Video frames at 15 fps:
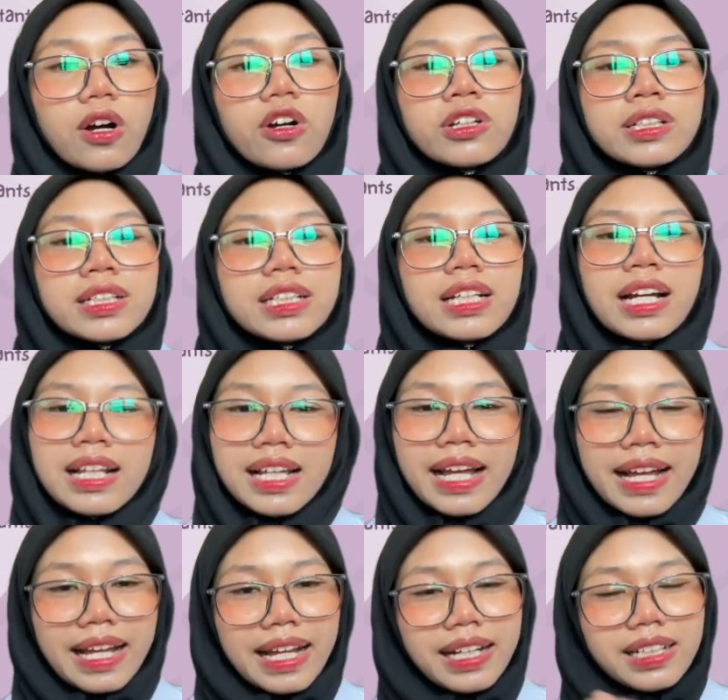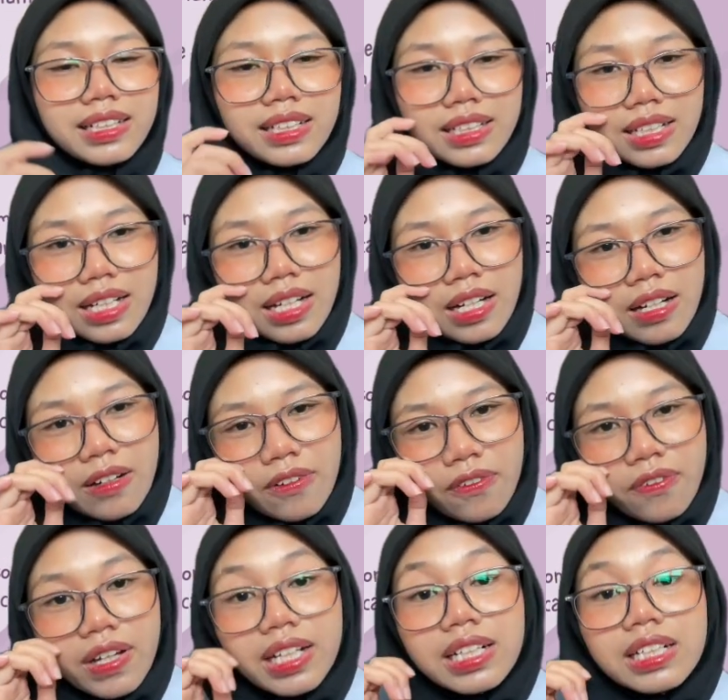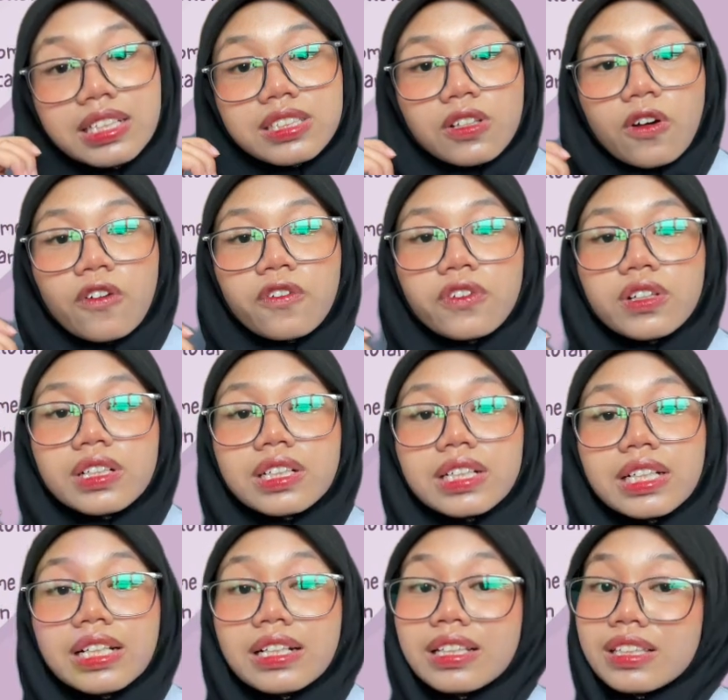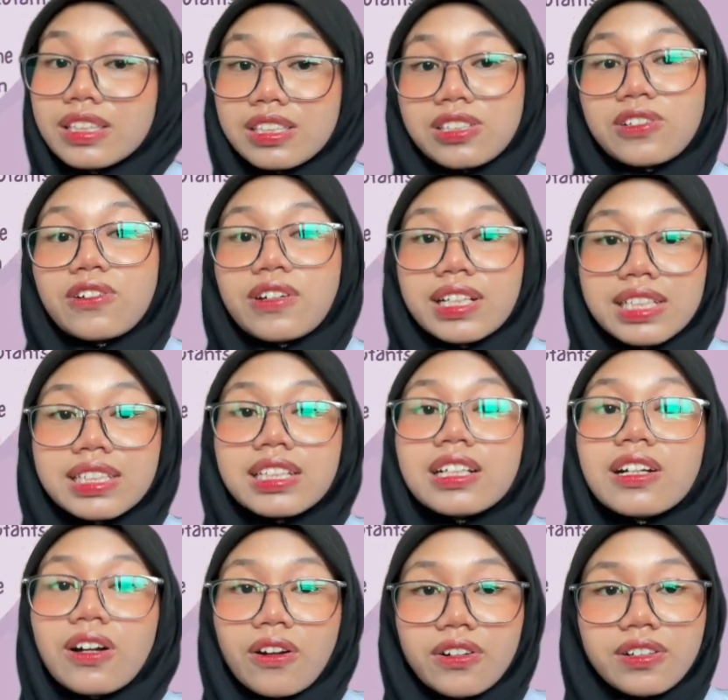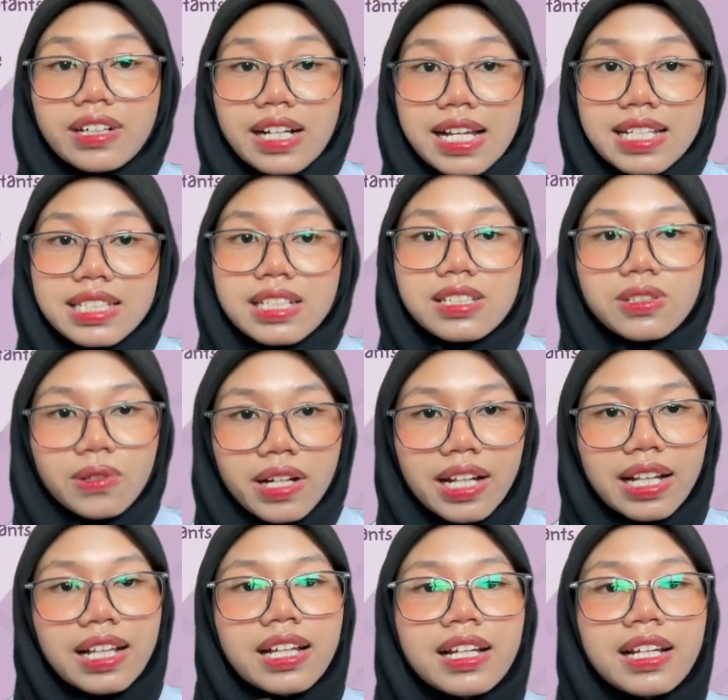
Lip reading: On the other hand, their findings offer interesting contrast as well.